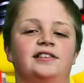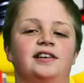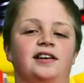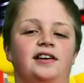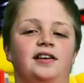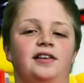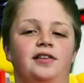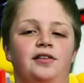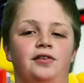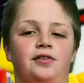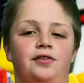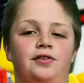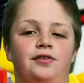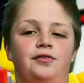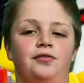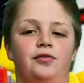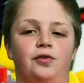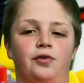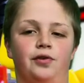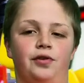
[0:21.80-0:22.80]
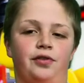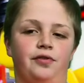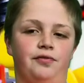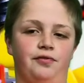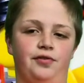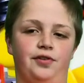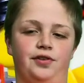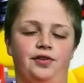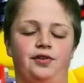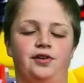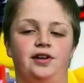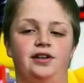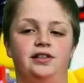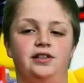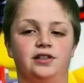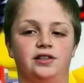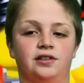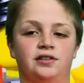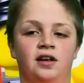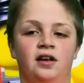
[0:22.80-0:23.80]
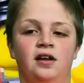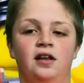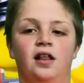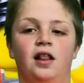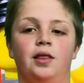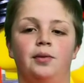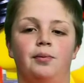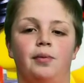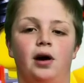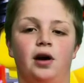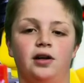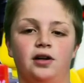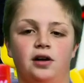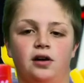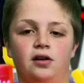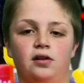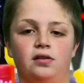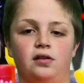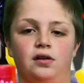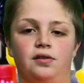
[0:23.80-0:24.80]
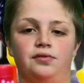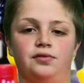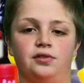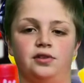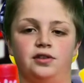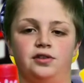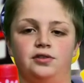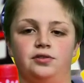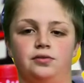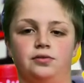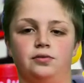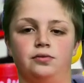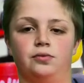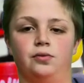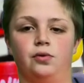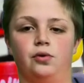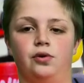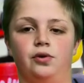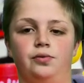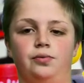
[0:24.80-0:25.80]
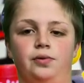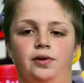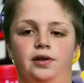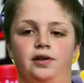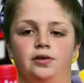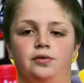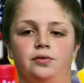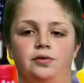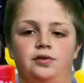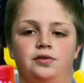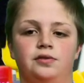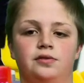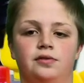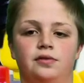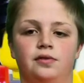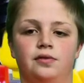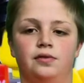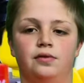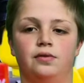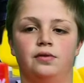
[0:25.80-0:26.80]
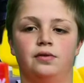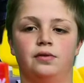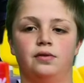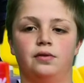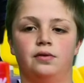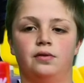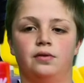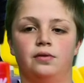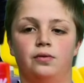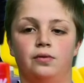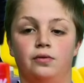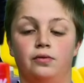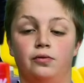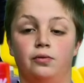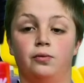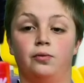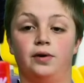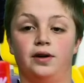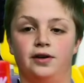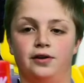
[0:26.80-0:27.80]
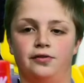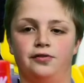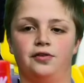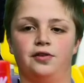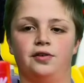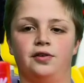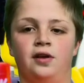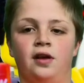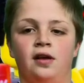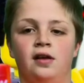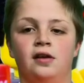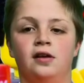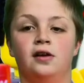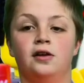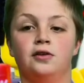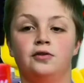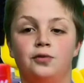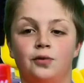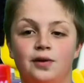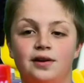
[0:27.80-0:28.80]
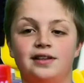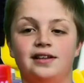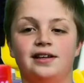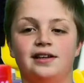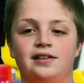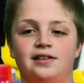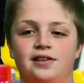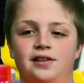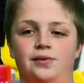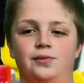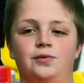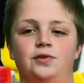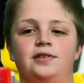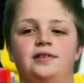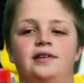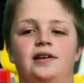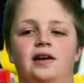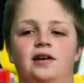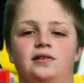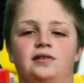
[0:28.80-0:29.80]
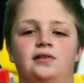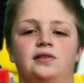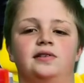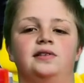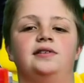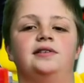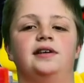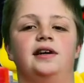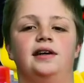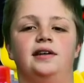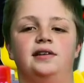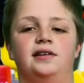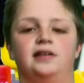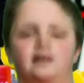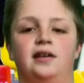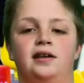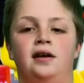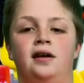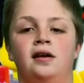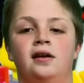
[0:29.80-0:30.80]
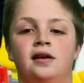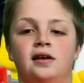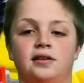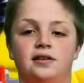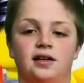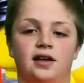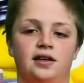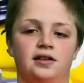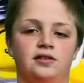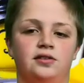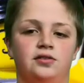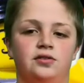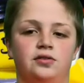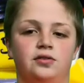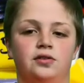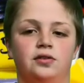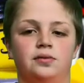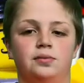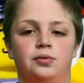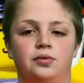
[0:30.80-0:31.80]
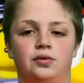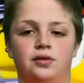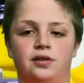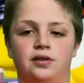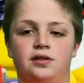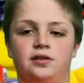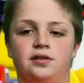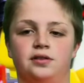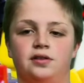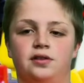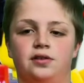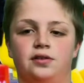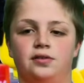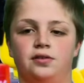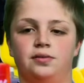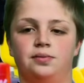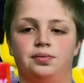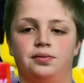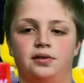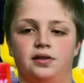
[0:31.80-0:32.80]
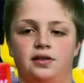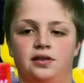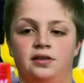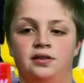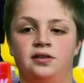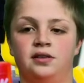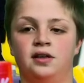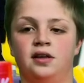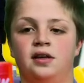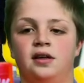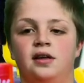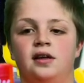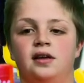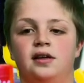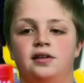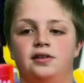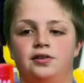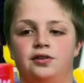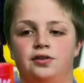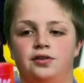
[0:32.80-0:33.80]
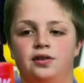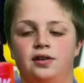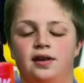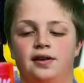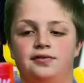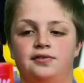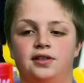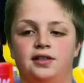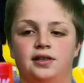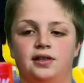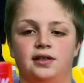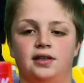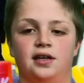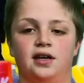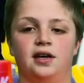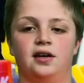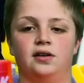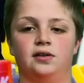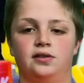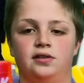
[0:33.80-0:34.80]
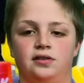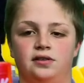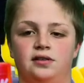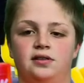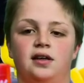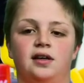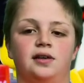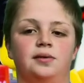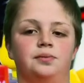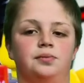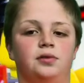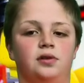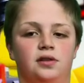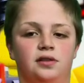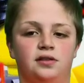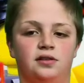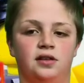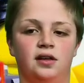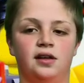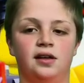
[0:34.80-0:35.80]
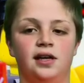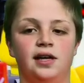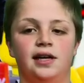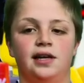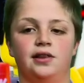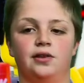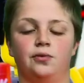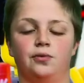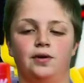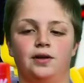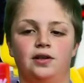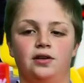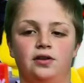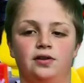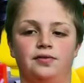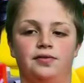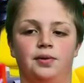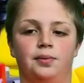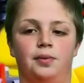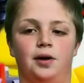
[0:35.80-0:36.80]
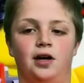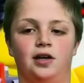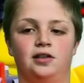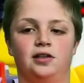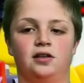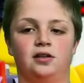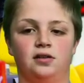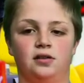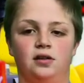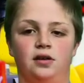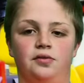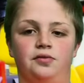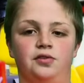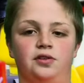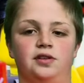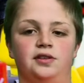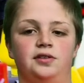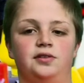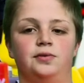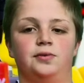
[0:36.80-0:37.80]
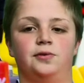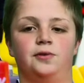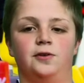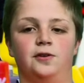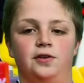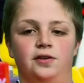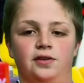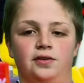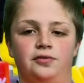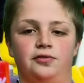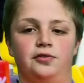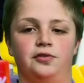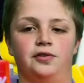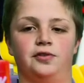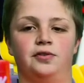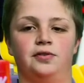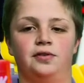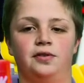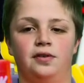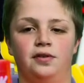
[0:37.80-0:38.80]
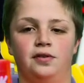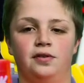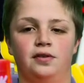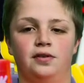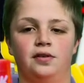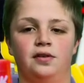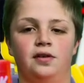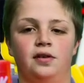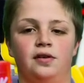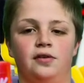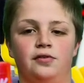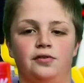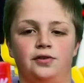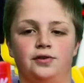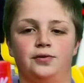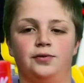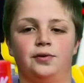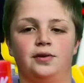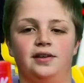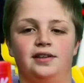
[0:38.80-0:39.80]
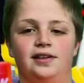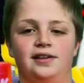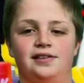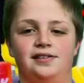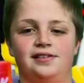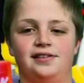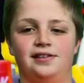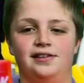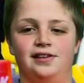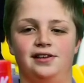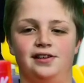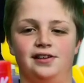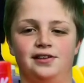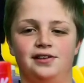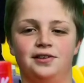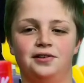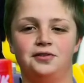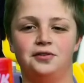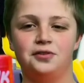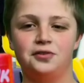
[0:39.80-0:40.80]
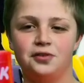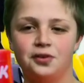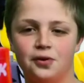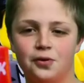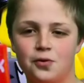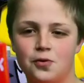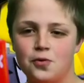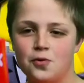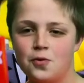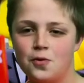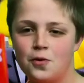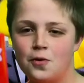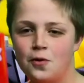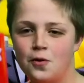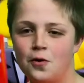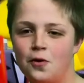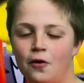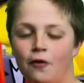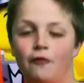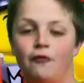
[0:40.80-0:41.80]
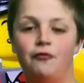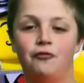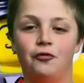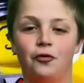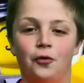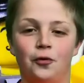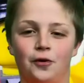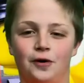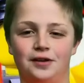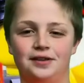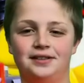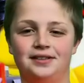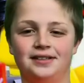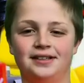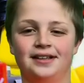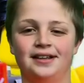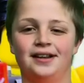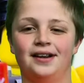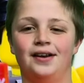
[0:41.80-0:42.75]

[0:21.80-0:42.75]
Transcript: second, third, fourth, and fifth graders. Maud Hart Lovelace Award winner was winner for 2018 was announced on Saturday. Dinosaur Boy took third place, and Turn Left at the Cow took second place. And the winner of the Maud Hart Lovelace Award for, for 2018 is Fort.